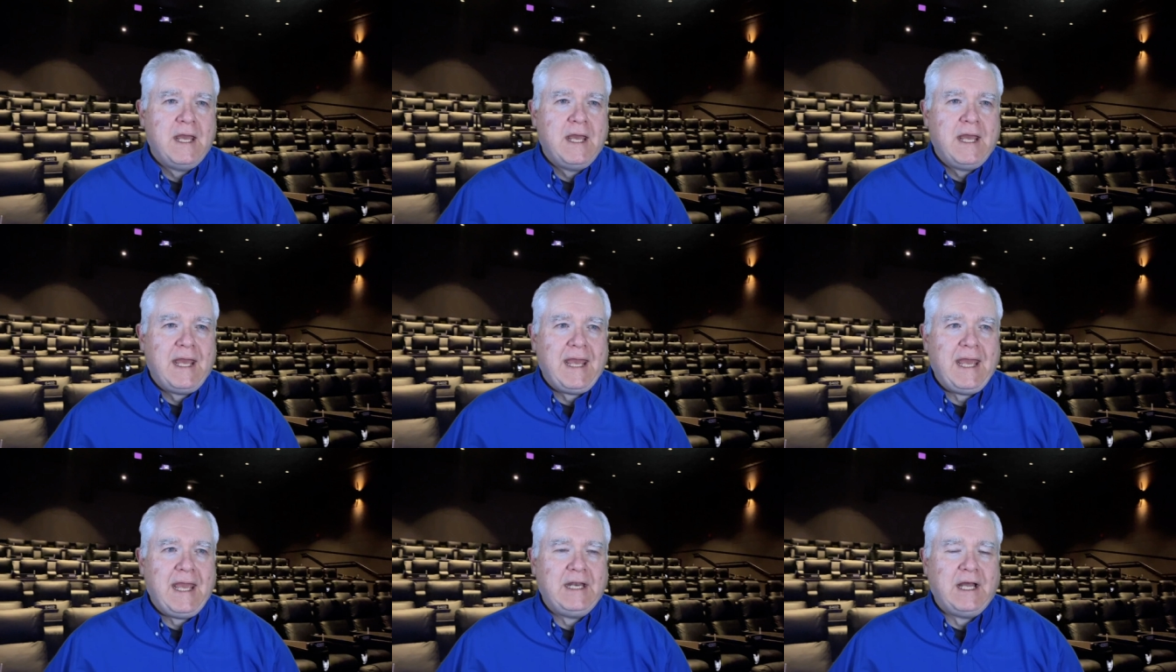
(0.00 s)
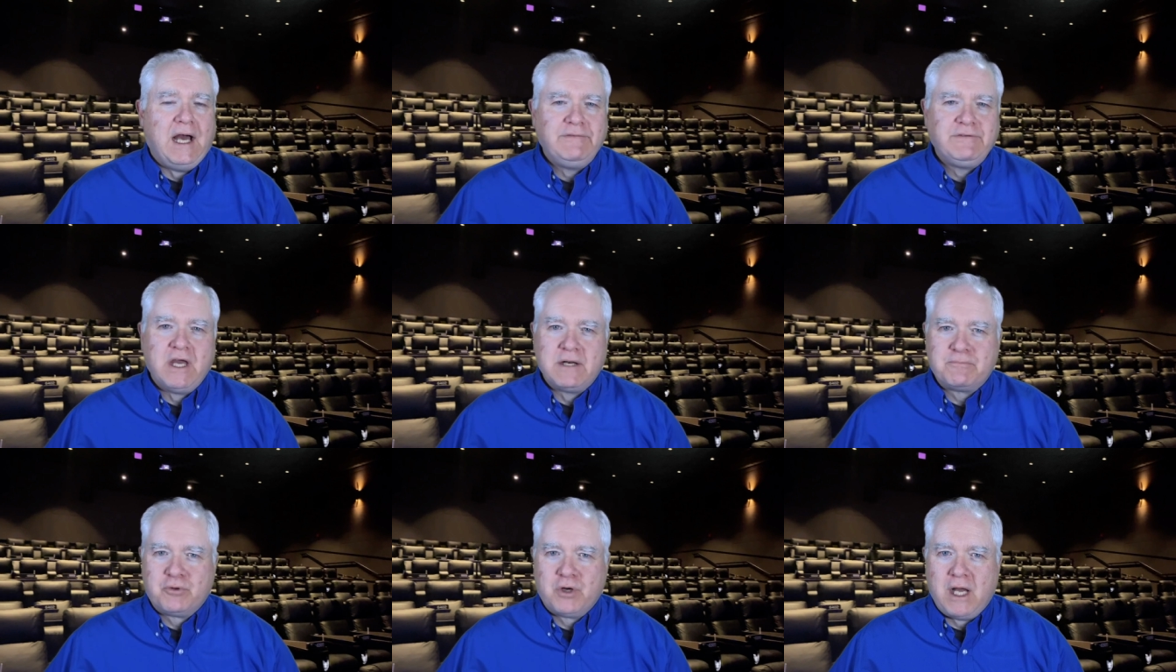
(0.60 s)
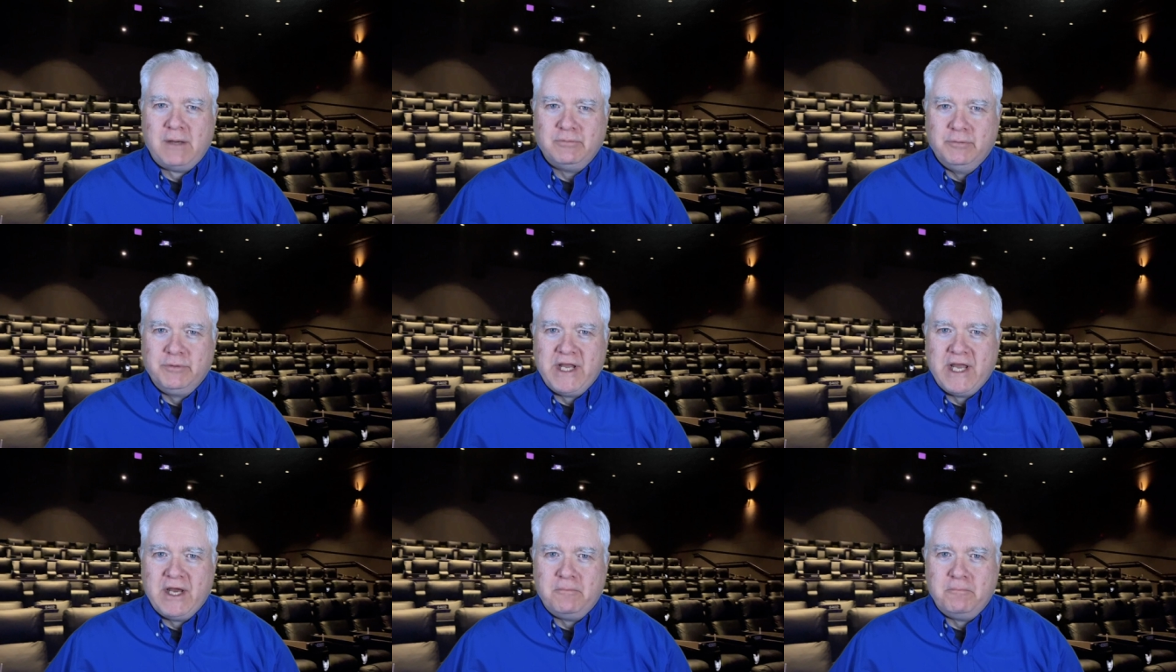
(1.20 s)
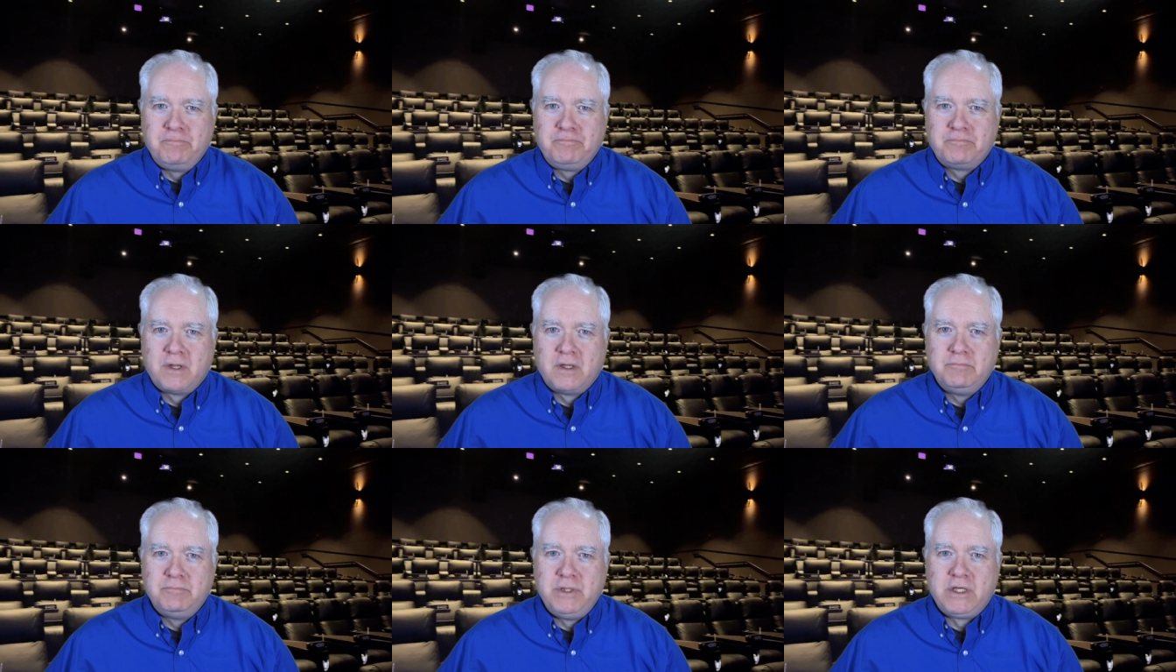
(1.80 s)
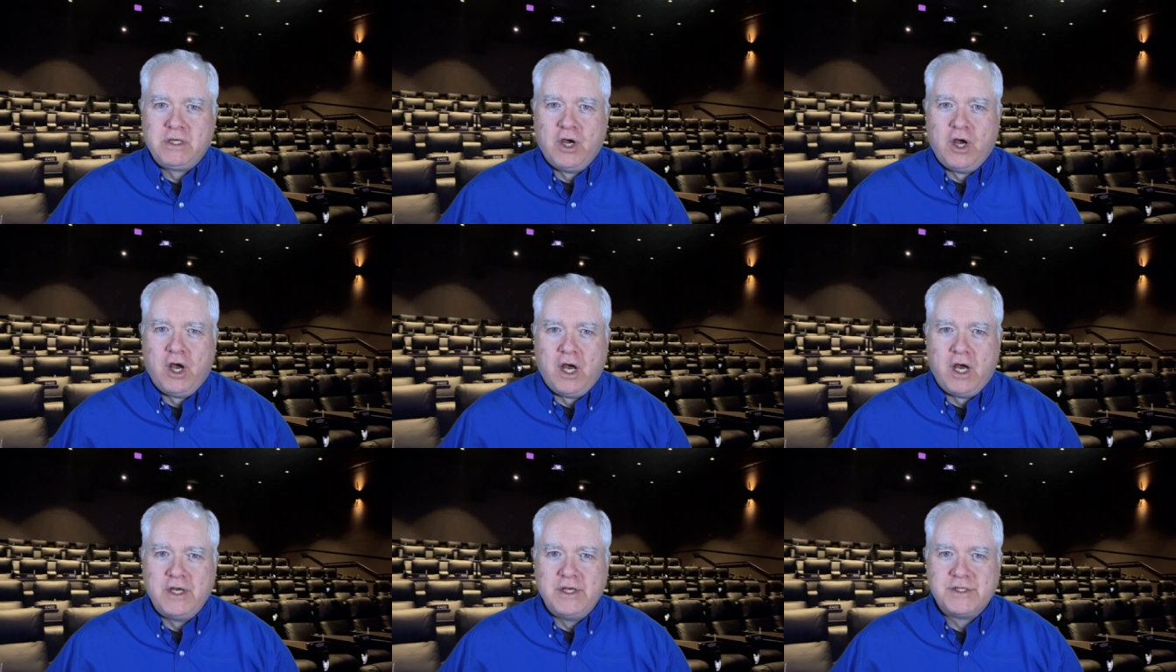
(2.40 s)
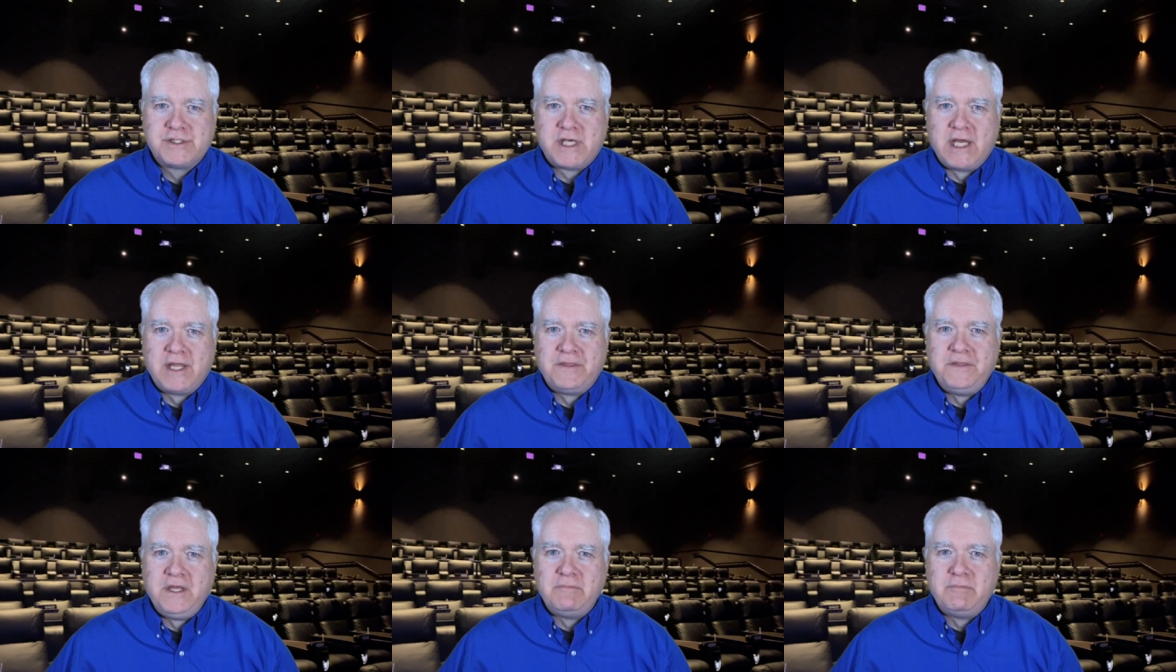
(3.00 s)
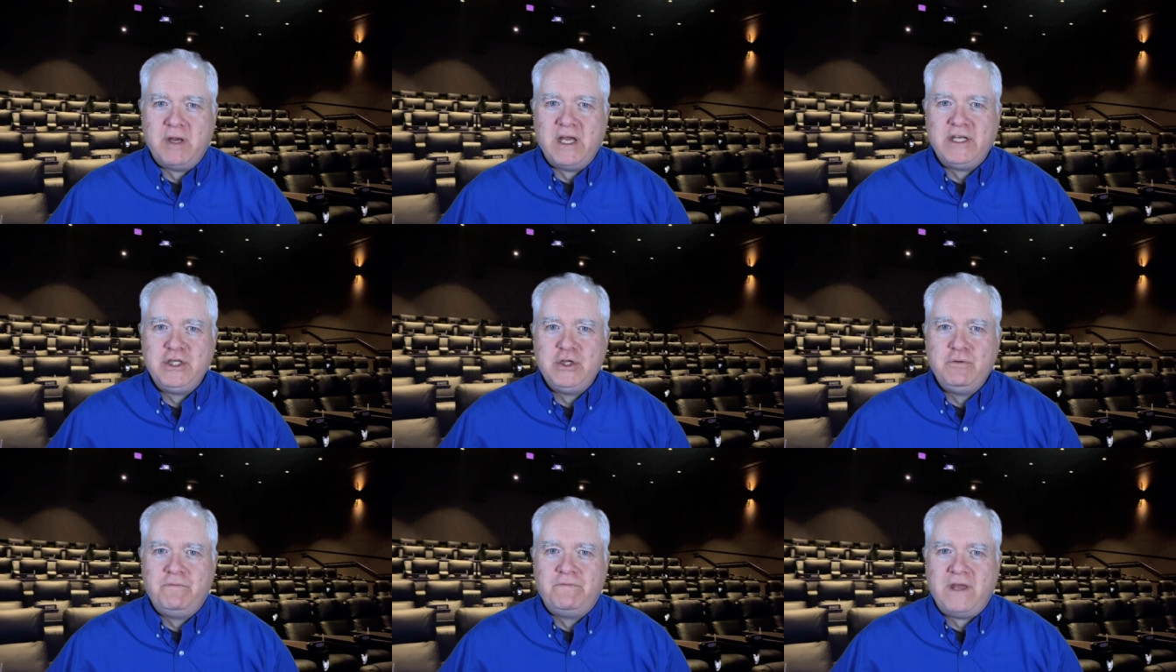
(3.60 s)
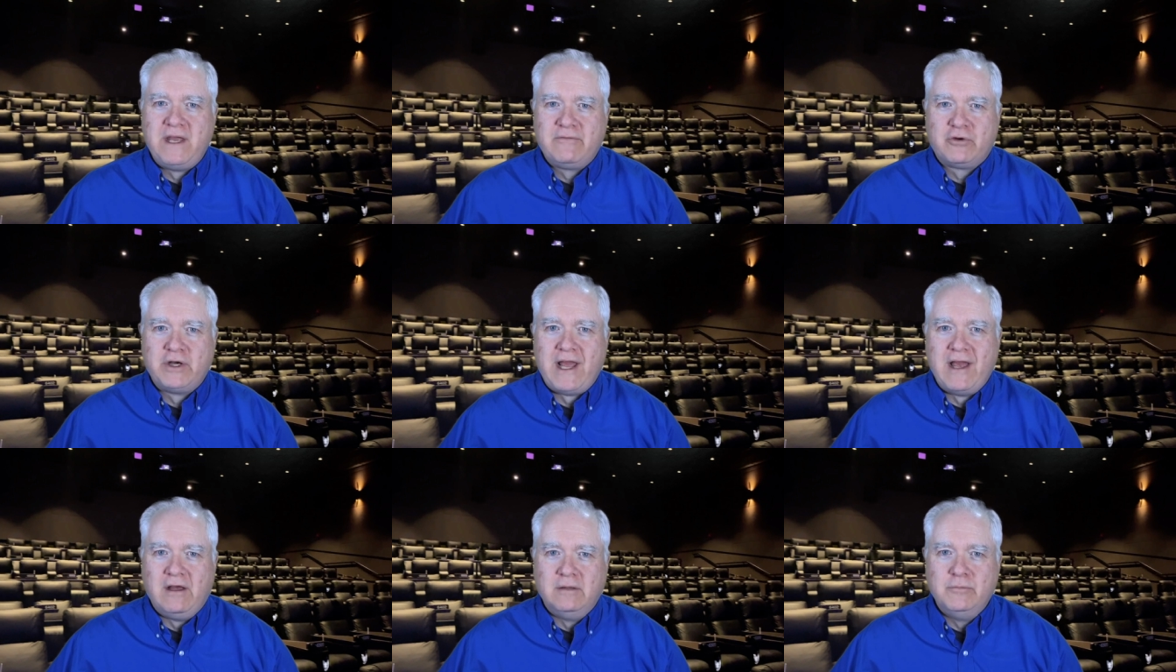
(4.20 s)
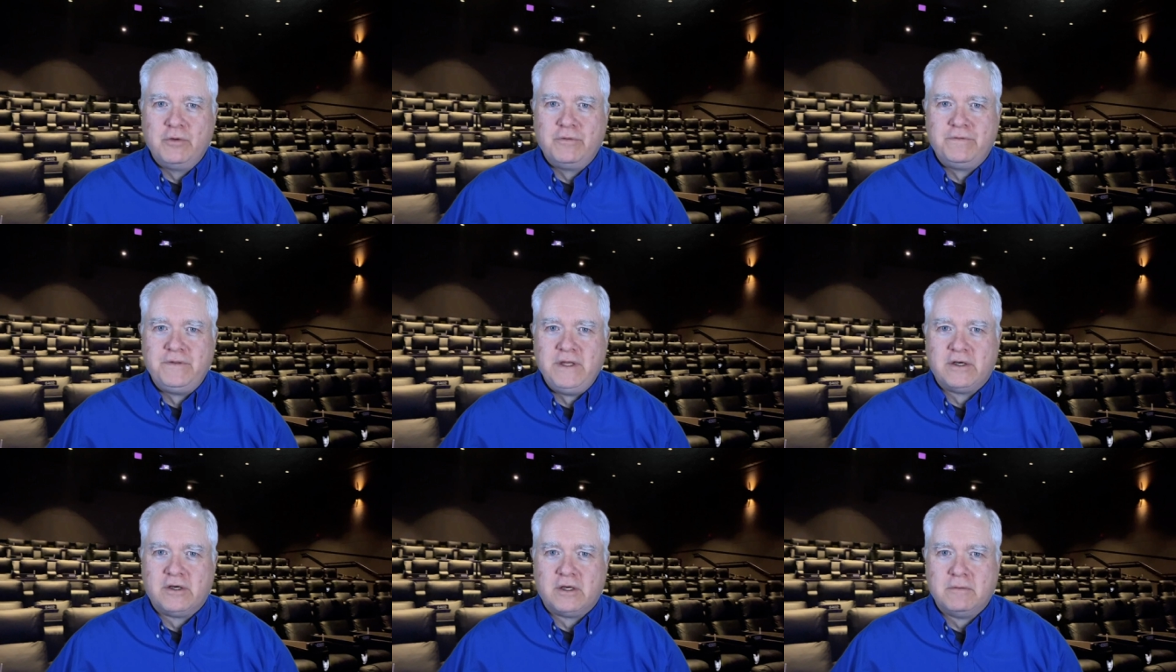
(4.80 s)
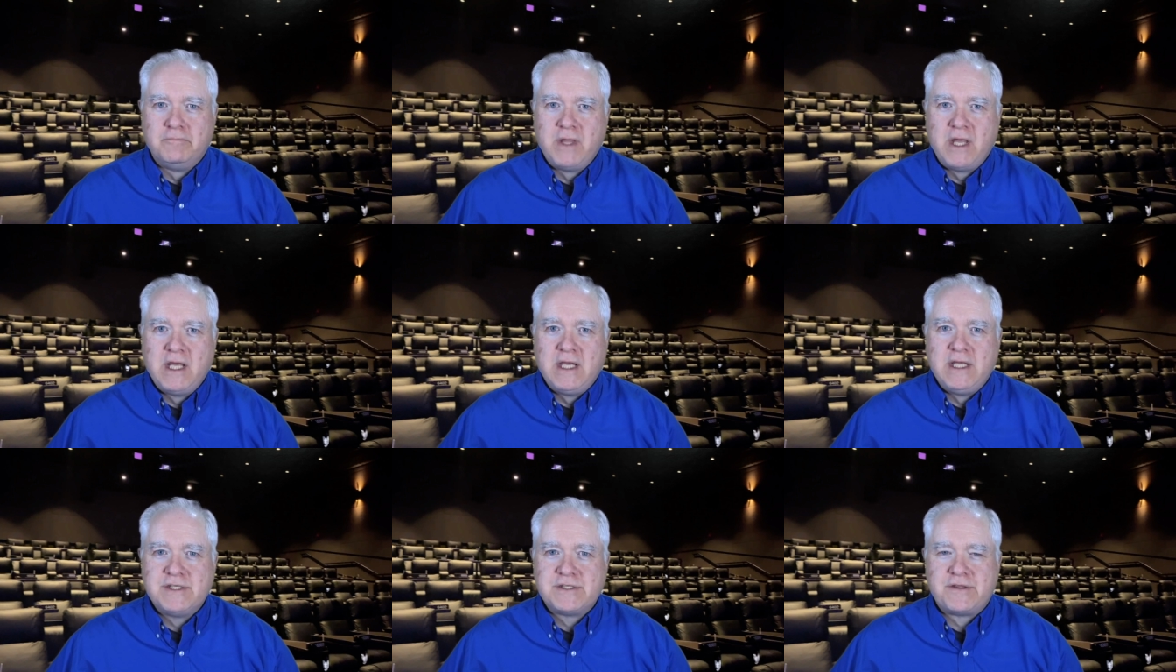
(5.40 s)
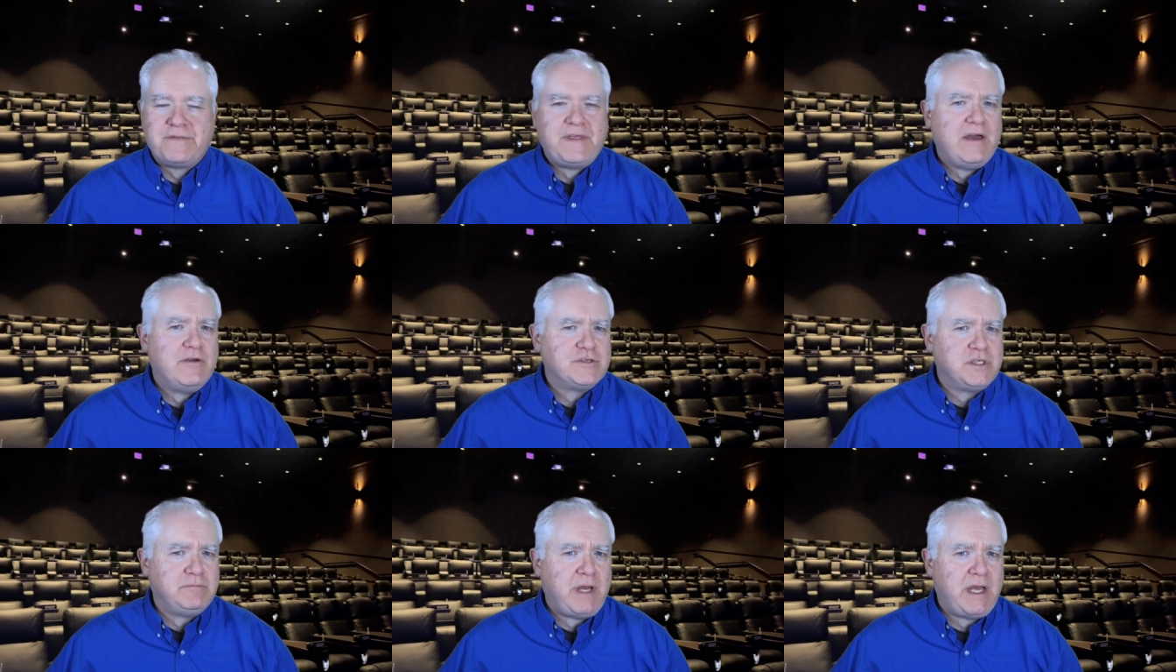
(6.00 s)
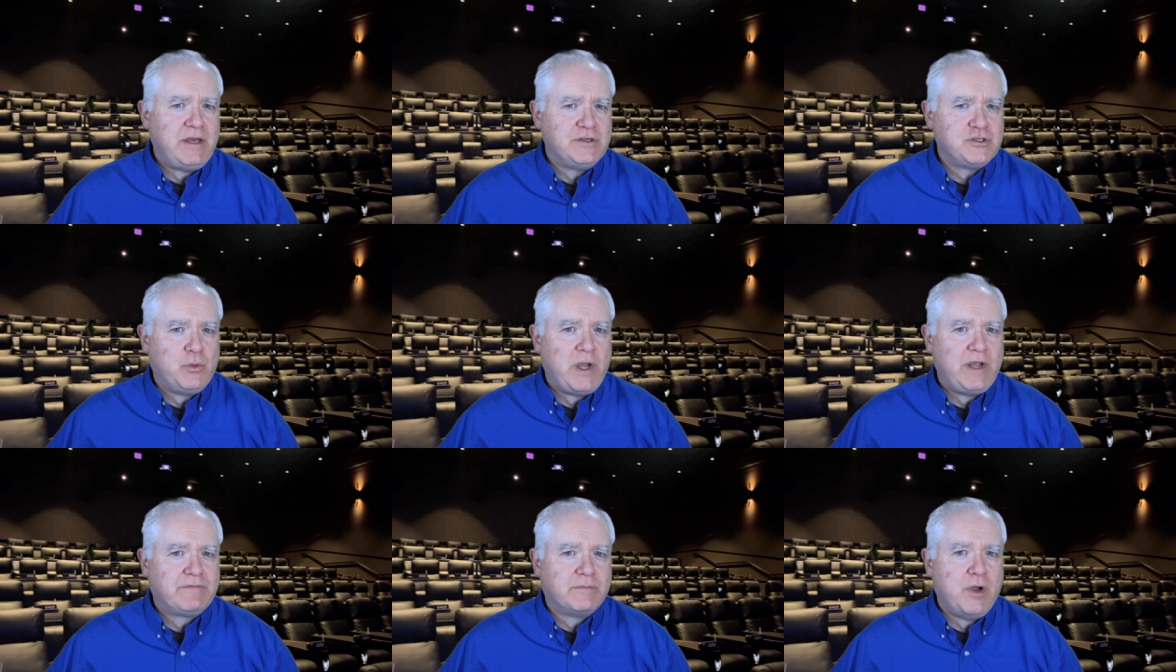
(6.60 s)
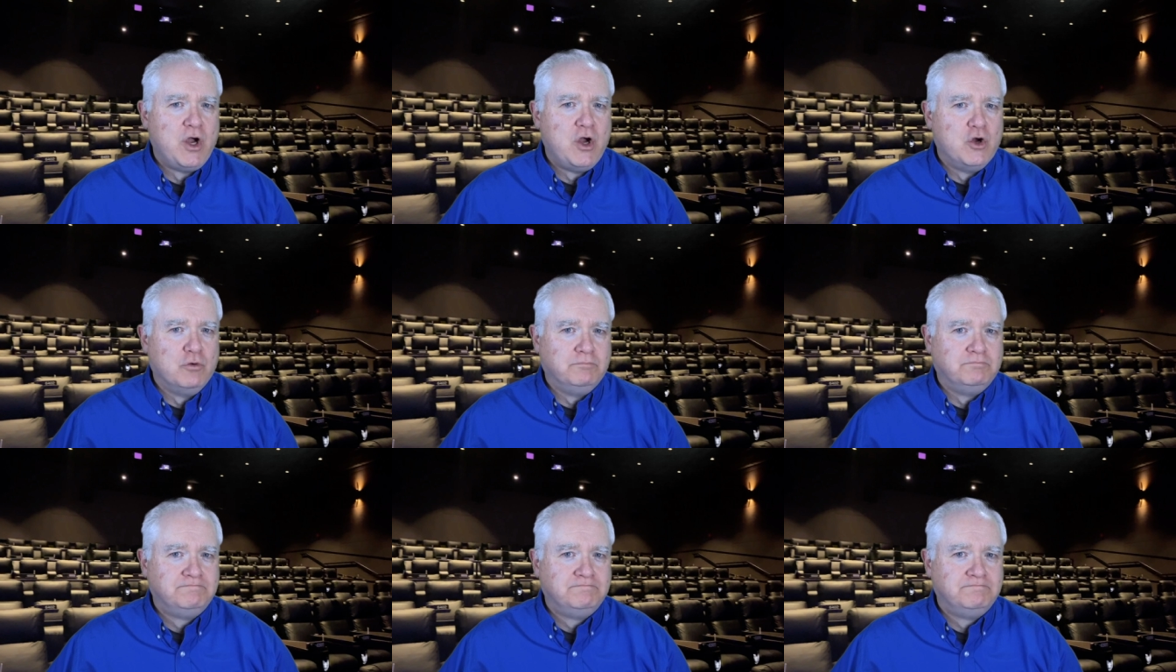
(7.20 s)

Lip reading: and I've got a problem now because I think my new favorite Alamo Theater is 1,000 miles away from home.